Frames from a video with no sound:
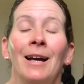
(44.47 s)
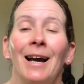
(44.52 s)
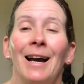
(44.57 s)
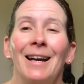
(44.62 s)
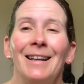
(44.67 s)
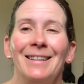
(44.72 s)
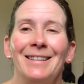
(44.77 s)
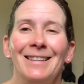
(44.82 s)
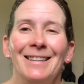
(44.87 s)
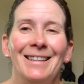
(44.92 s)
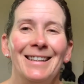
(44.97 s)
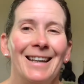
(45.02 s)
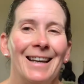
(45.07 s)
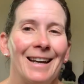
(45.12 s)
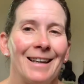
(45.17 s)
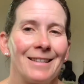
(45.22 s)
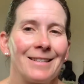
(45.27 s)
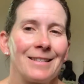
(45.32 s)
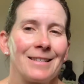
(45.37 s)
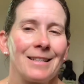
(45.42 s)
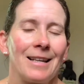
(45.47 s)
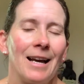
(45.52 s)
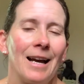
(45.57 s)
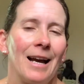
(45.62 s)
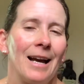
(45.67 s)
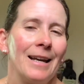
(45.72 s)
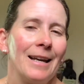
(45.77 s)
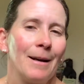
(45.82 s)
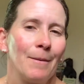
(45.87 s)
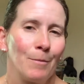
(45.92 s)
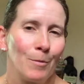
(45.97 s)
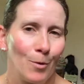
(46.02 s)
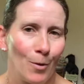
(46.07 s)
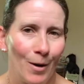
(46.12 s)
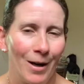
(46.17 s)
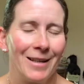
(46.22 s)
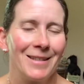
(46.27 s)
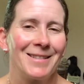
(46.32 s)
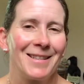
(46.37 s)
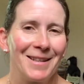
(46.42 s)
And yes, I am
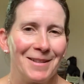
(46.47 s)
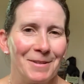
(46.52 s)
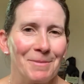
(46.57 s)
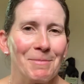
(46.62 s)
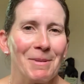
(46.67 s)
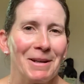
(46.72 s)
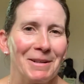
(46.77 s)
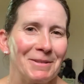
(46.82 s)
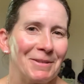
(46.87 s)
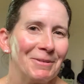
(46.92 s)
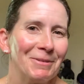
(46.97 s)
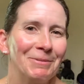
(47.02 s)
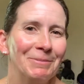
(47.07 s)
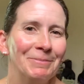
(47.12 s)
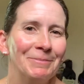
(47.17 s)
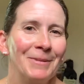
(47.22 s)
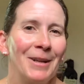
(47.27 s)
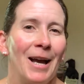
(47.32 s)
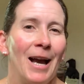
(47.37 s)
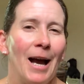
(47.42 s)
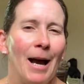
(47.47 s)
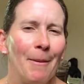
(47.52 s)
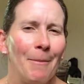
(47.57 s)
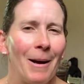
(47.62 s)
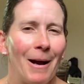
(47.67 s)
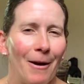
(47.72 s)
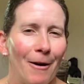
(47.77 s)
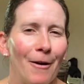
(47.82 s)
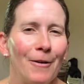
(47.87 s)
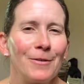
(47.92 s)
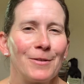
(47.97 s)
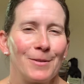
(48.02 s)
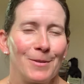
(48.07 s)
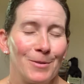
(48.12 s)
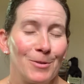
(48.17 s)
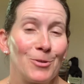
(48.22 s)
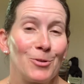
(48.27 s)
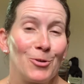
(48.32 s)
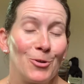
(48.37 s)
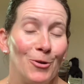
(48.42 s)
quite sentimental about
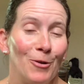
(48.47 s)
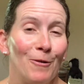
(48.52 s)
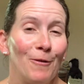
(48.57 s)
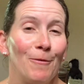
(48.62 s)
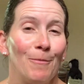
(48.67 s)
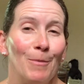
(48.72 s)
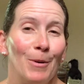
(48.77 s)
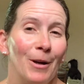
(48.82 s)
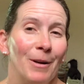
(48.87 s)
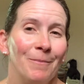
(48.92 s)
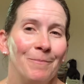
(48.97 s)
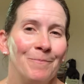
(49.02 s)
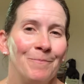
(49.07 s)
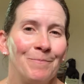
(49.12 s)
stuff, but